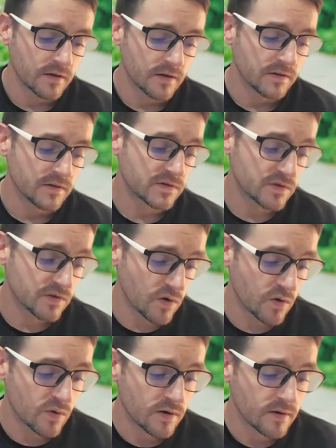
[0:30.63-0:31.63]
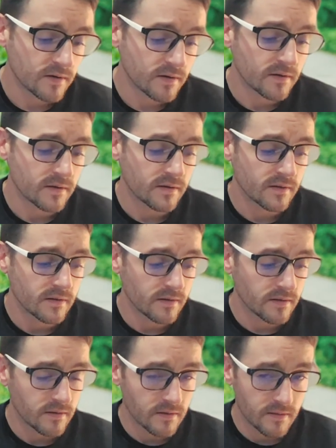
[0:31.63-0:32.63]
So
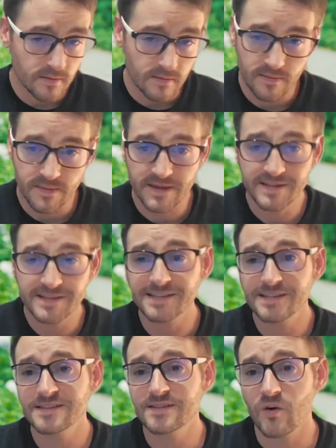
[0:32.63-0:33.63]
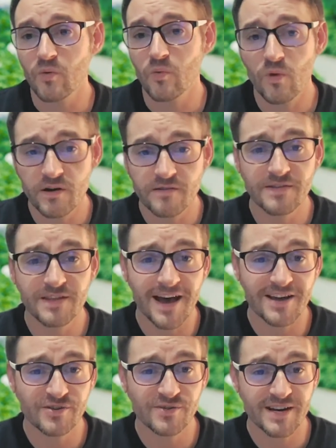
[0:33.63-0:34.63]
this is one of the
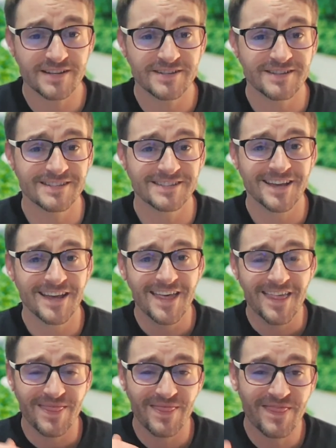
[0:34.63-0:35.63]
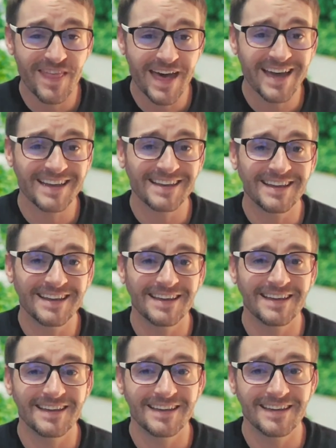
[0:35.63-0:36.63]
hydrangeas that
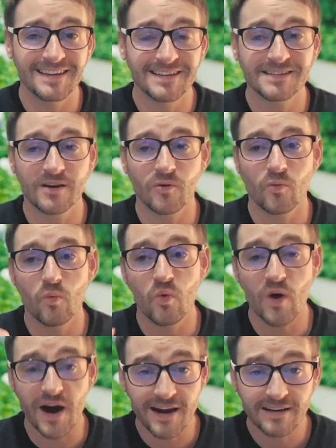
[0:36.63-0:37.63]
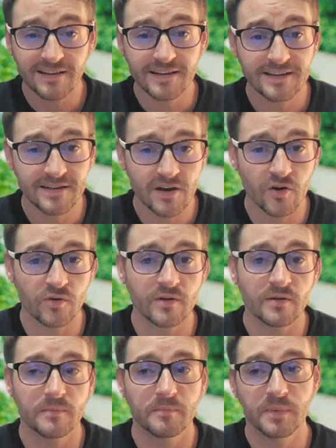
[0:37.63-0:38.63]
is widely known
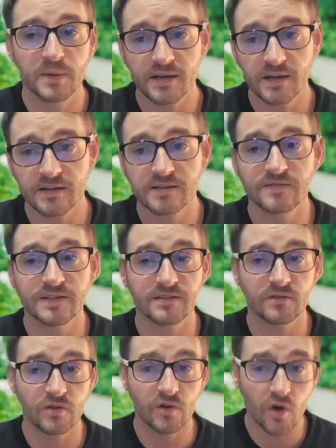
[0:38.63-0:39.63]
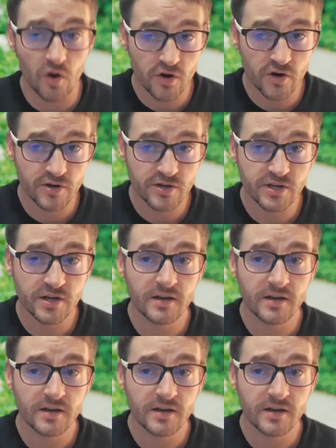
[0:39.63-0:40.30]
because of its large,